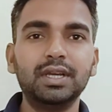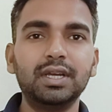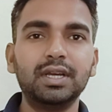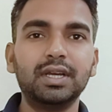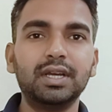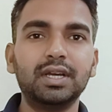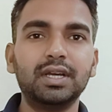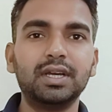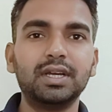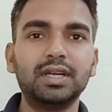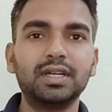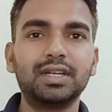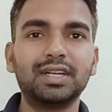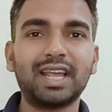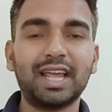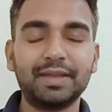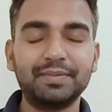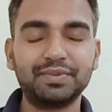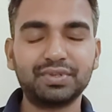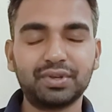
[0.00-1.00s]

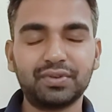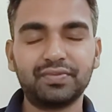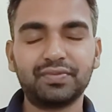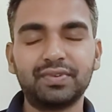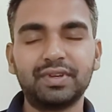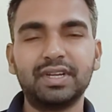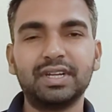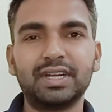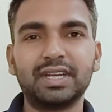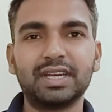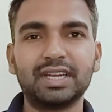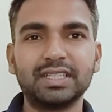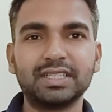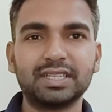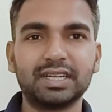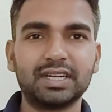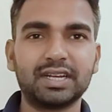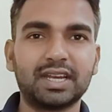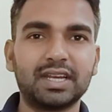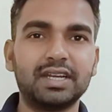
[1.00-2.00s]
Types of
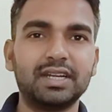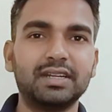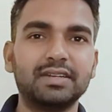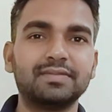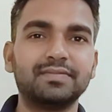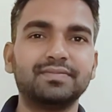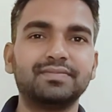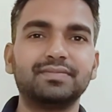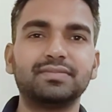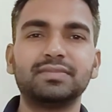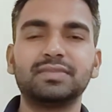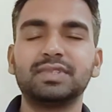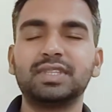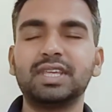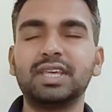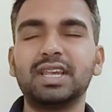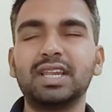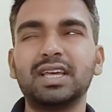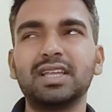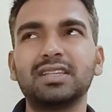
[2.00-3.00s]
international trade.
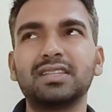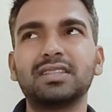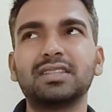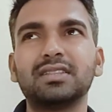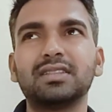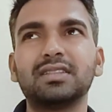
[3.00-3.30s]
There are